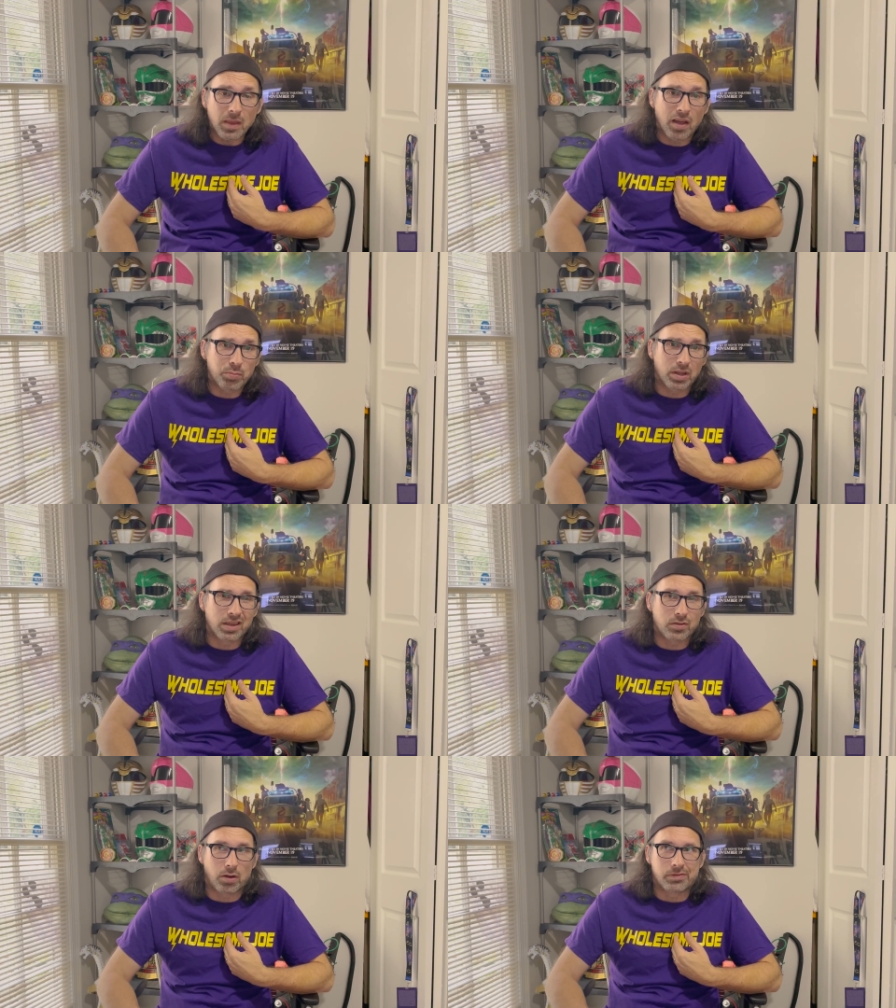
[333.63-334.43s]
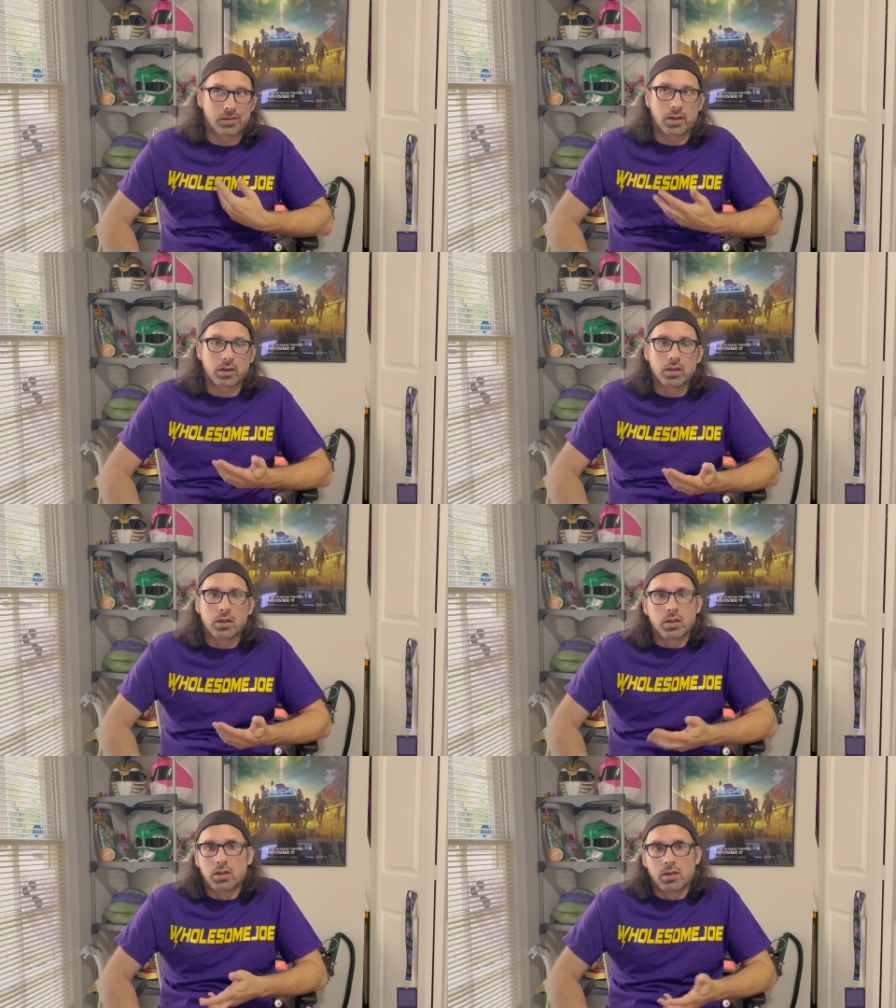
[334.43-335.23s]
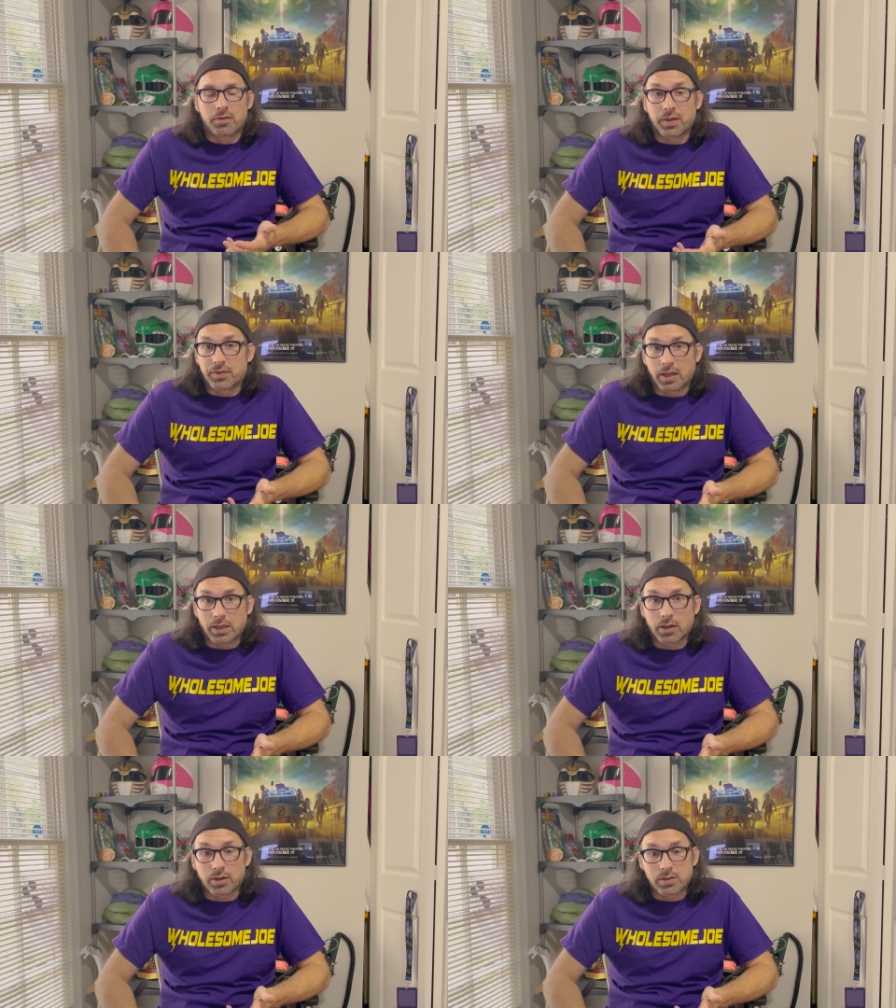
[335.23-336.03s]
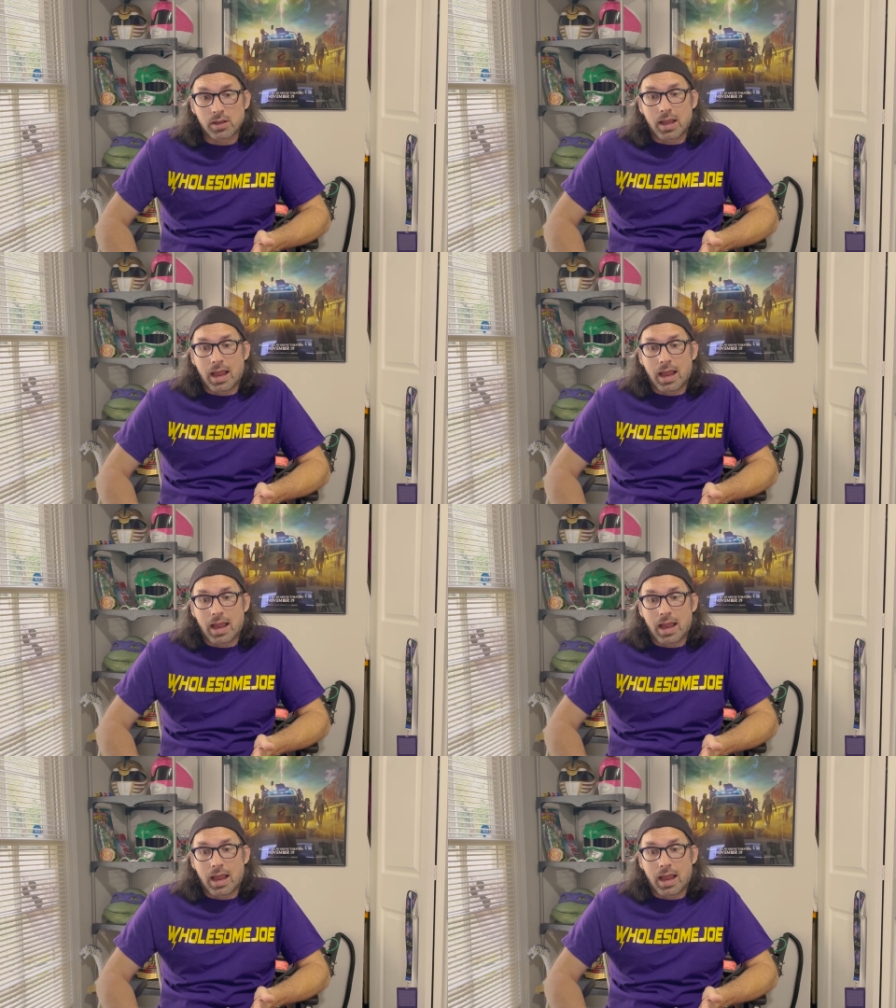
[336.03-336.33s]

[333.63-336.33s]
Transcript: for like 15 years,